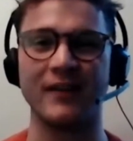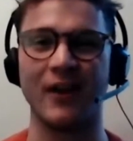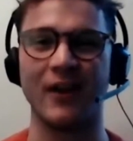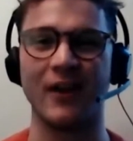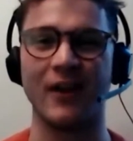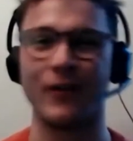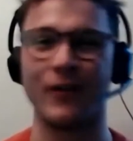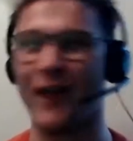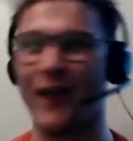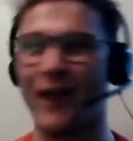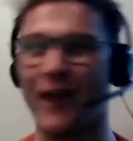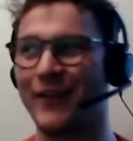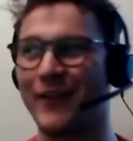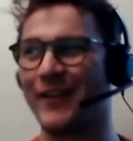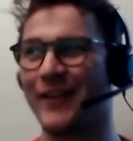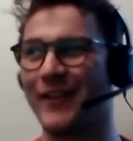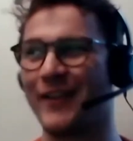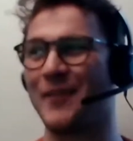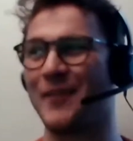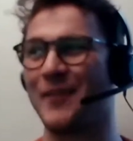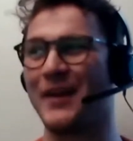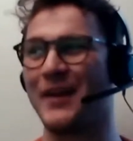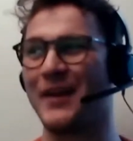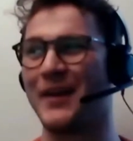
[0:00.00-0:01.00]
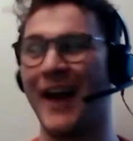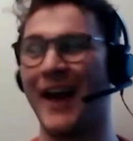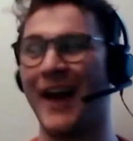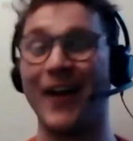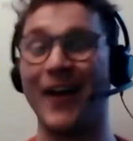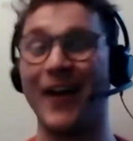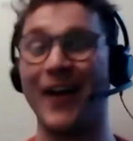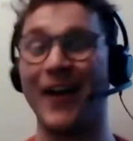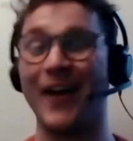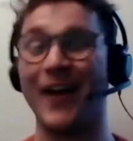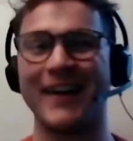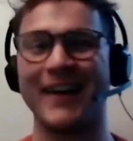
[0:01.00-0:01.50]
our surroundings can be
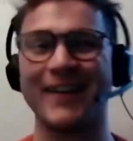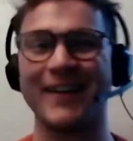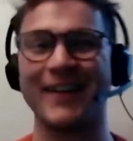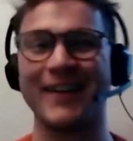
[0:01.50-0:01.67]
chaotic.